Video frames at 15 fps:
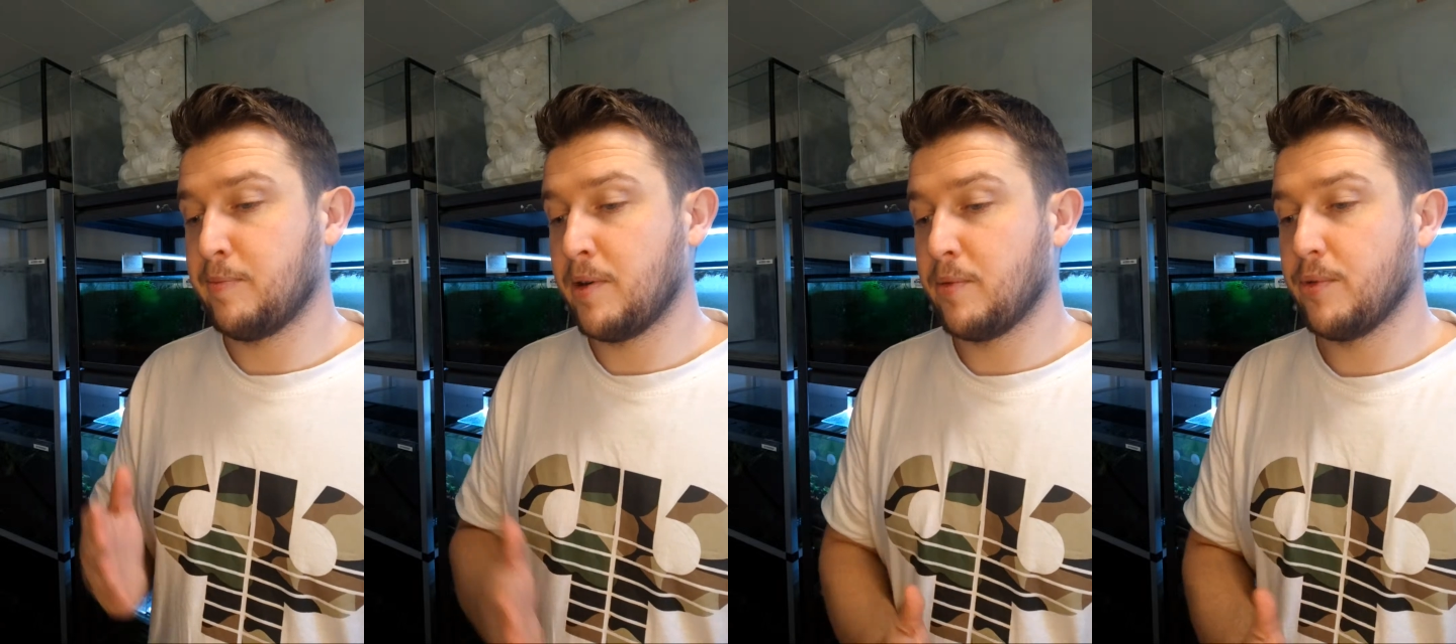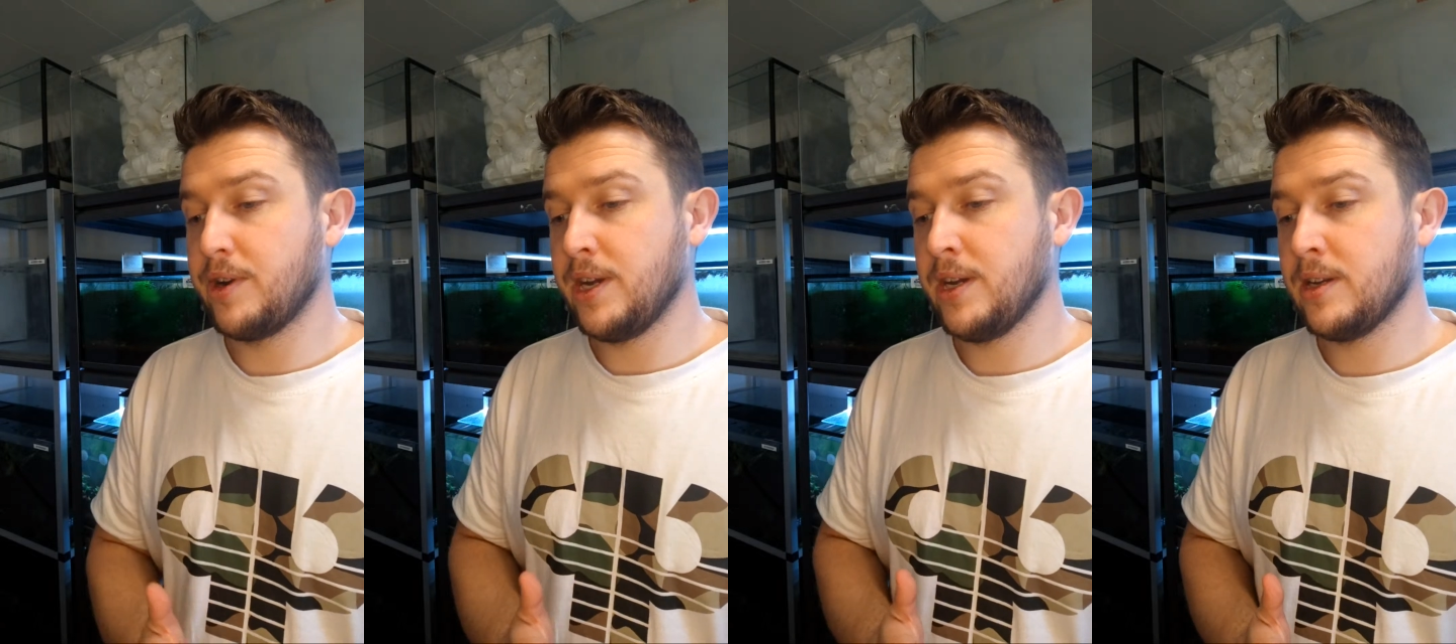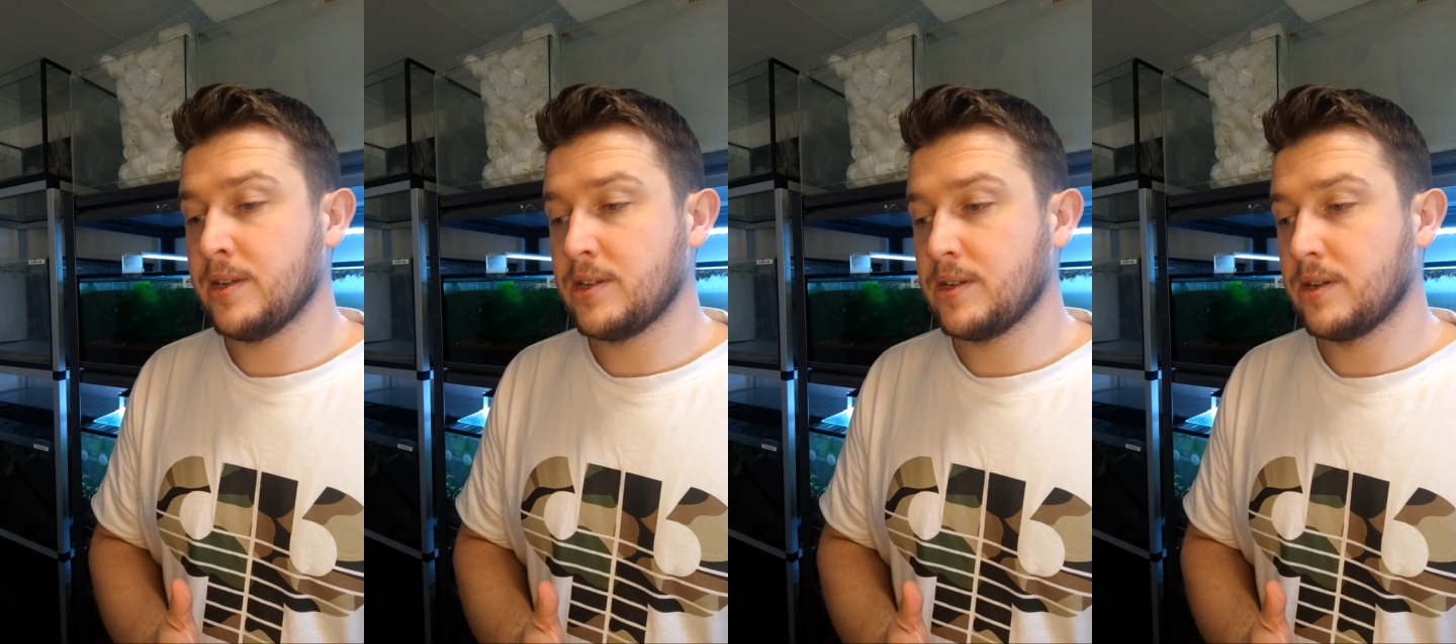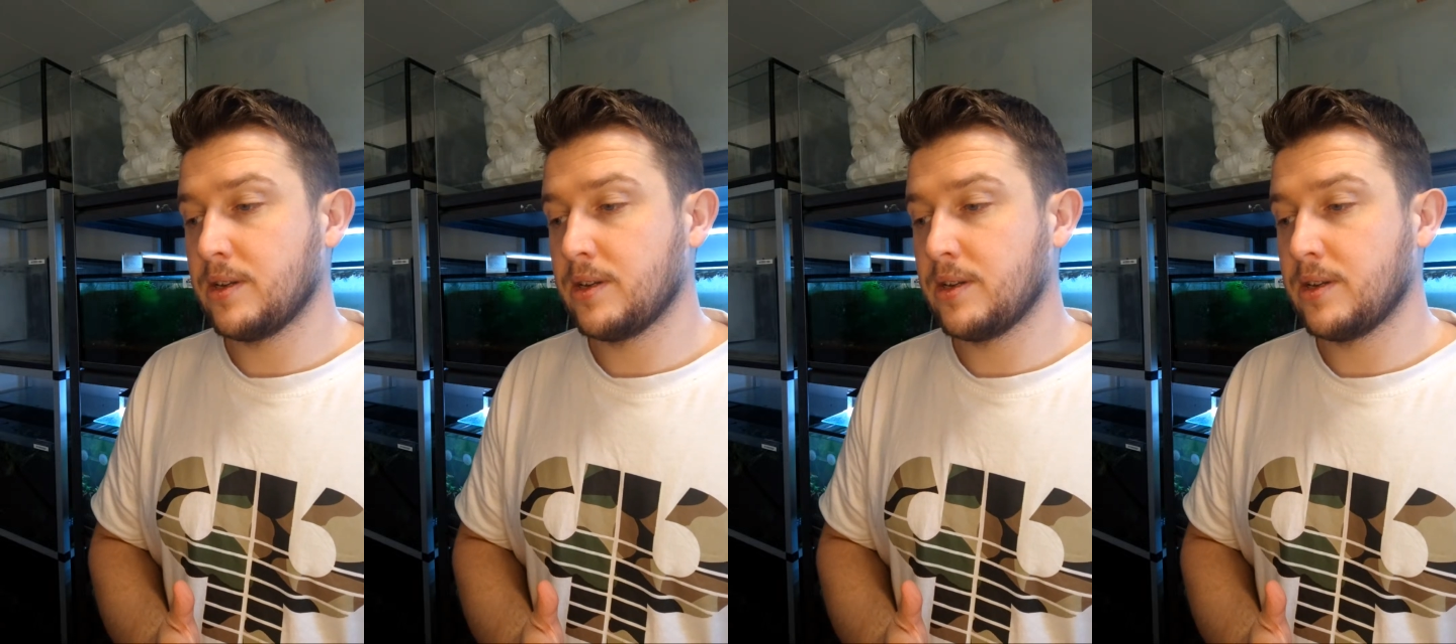marine